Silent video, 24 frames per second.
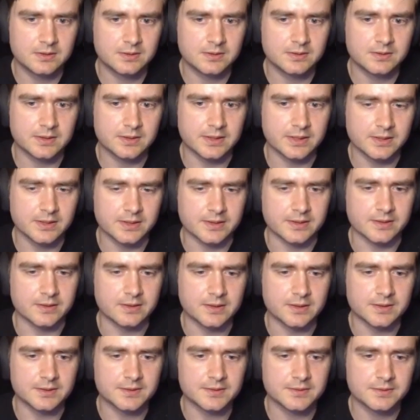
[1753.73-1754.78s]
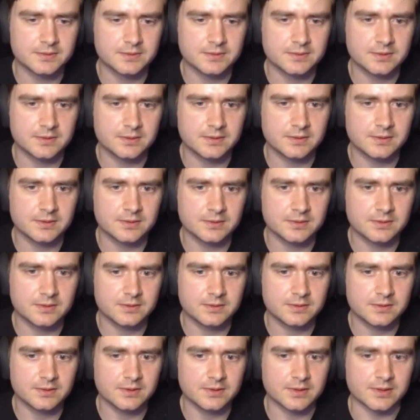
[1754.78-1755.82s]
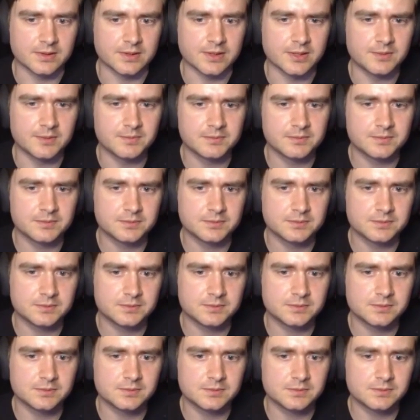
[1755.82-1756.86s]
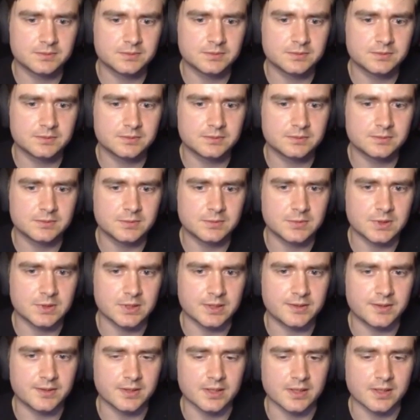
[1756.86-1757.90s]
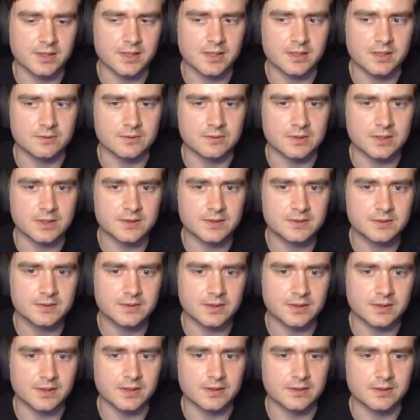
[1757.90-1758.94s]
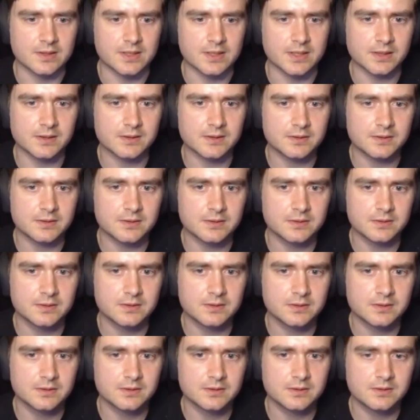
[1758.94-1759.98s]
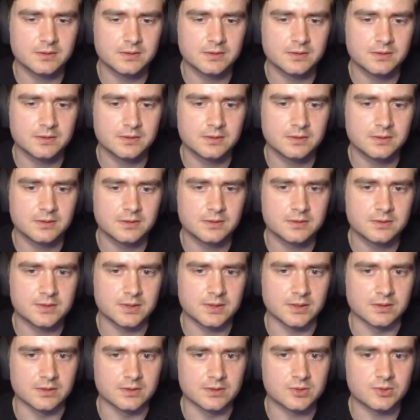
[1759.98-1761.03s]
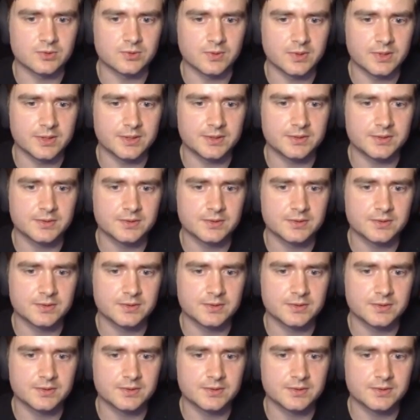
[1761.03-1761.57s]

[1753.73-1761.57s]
Can I kill it? And him? I think I can, right? I can, like... You can destroy it.